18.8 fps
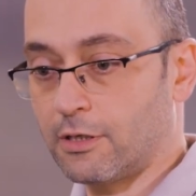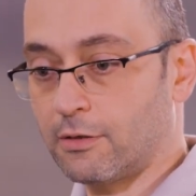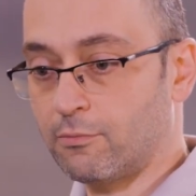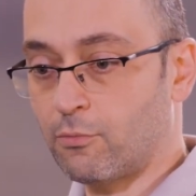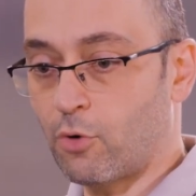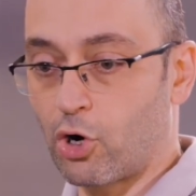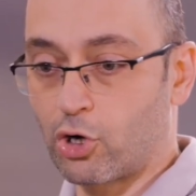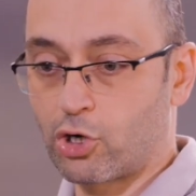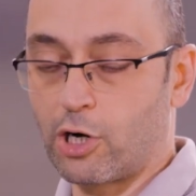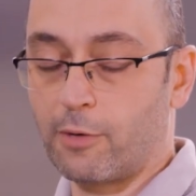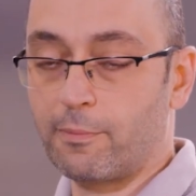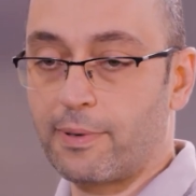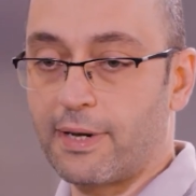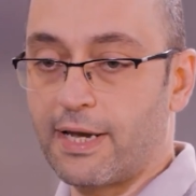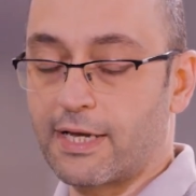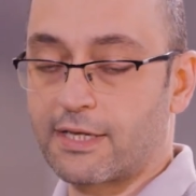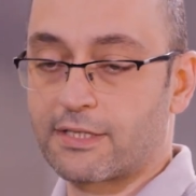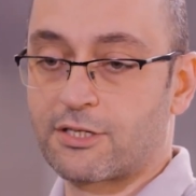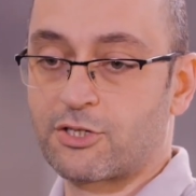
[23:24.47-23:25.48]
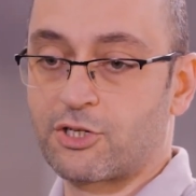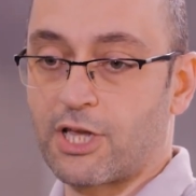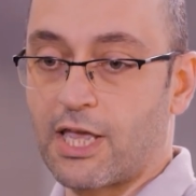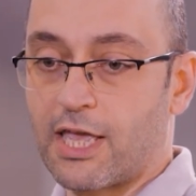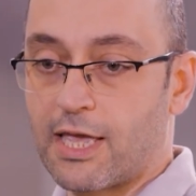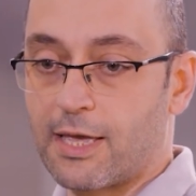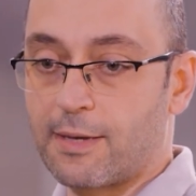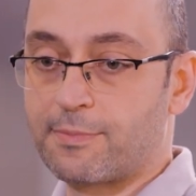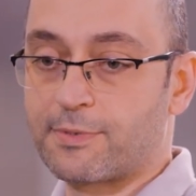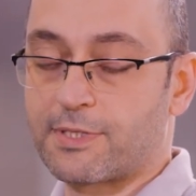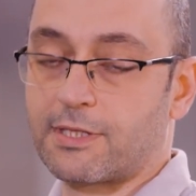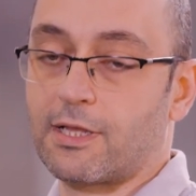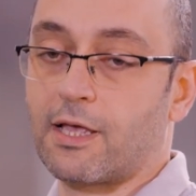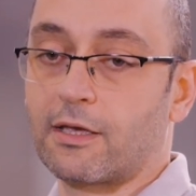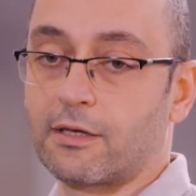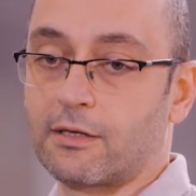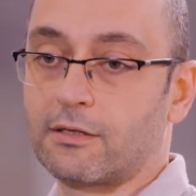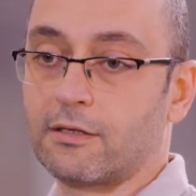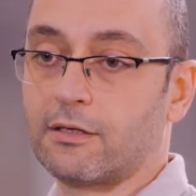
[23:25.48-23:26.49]
more complex shapes
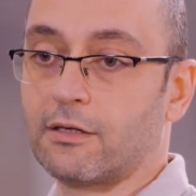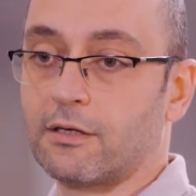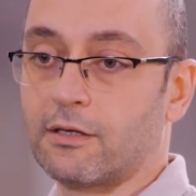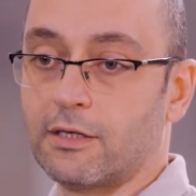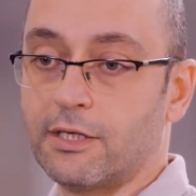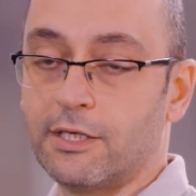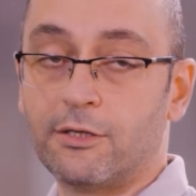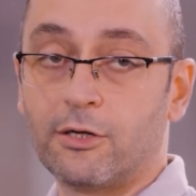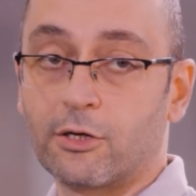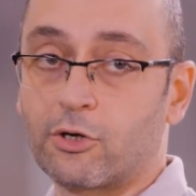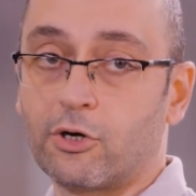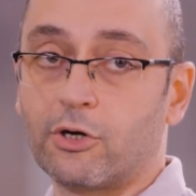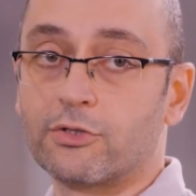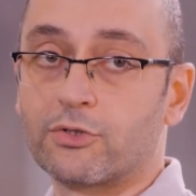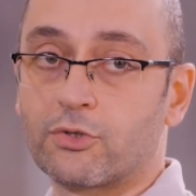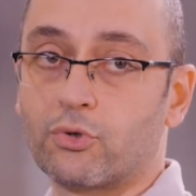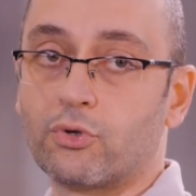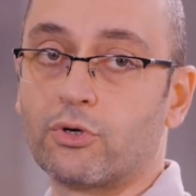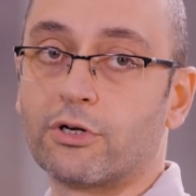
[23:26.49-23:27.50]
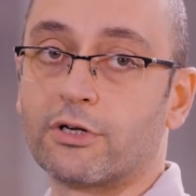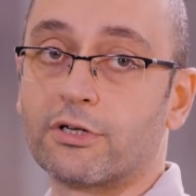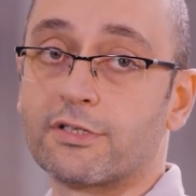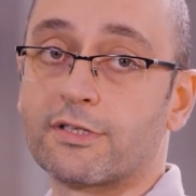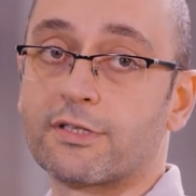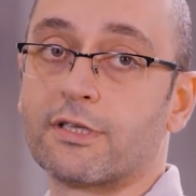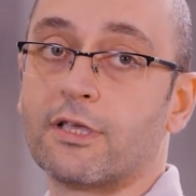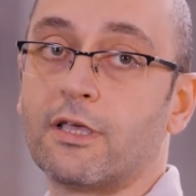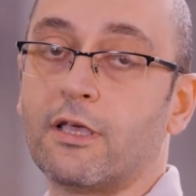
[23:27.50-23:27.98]
like inner contours.